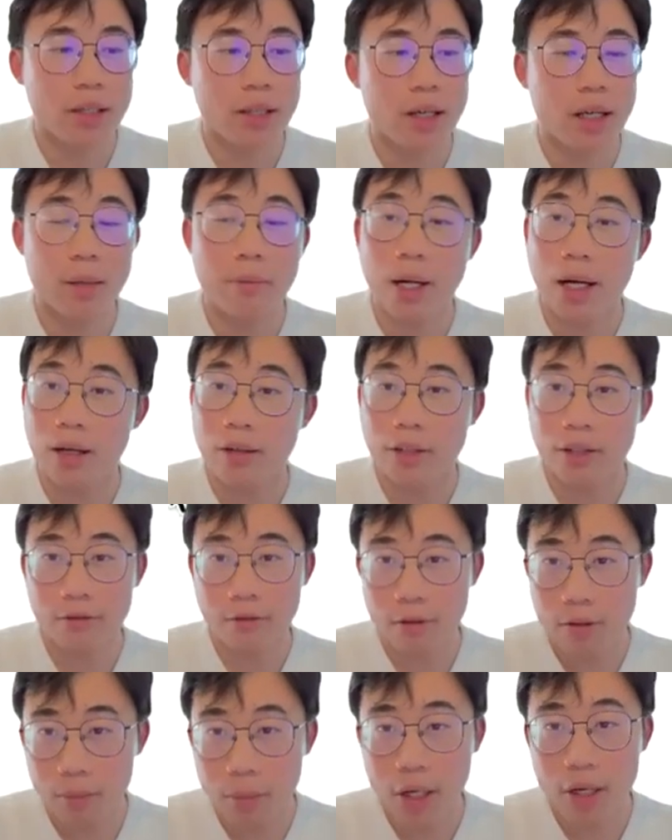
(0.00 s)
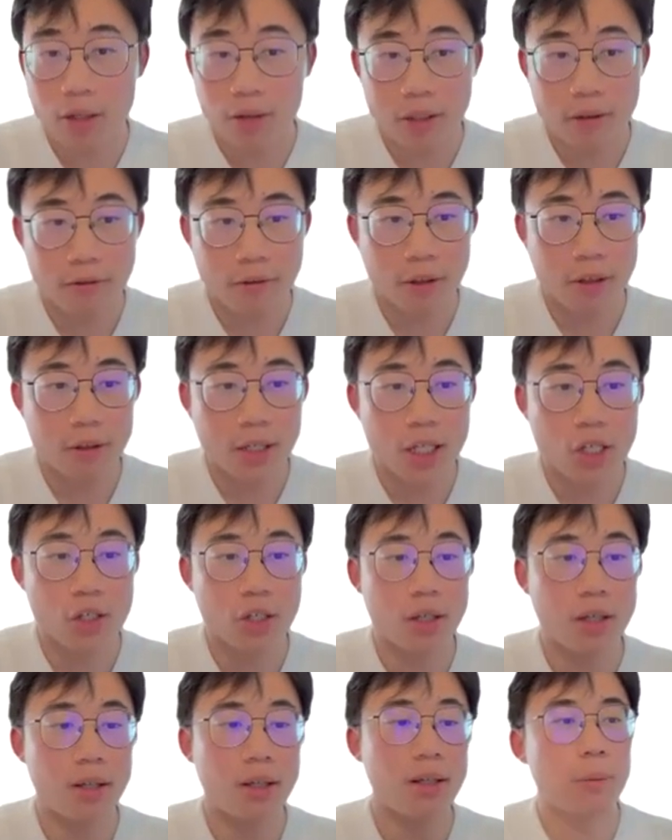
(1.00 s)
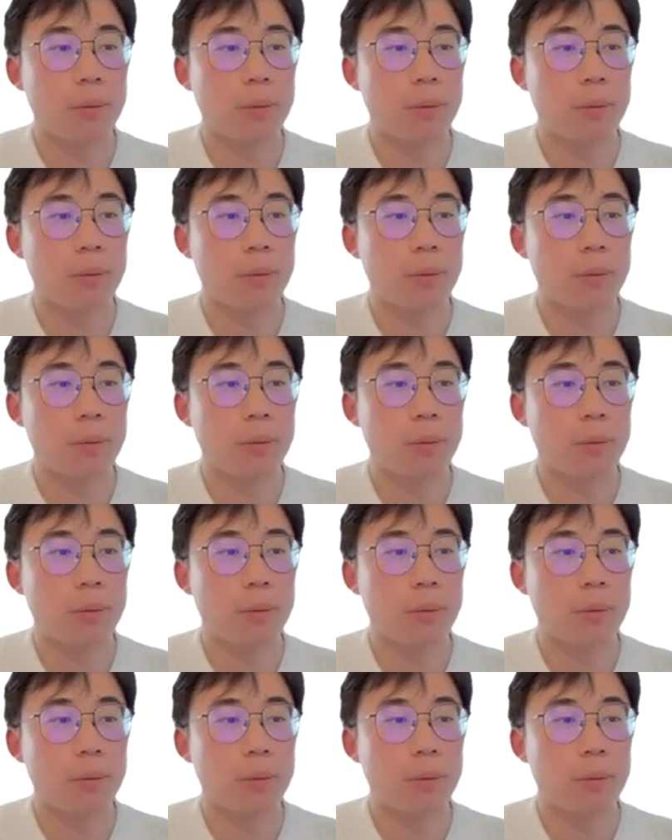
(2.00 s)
about the model configuration,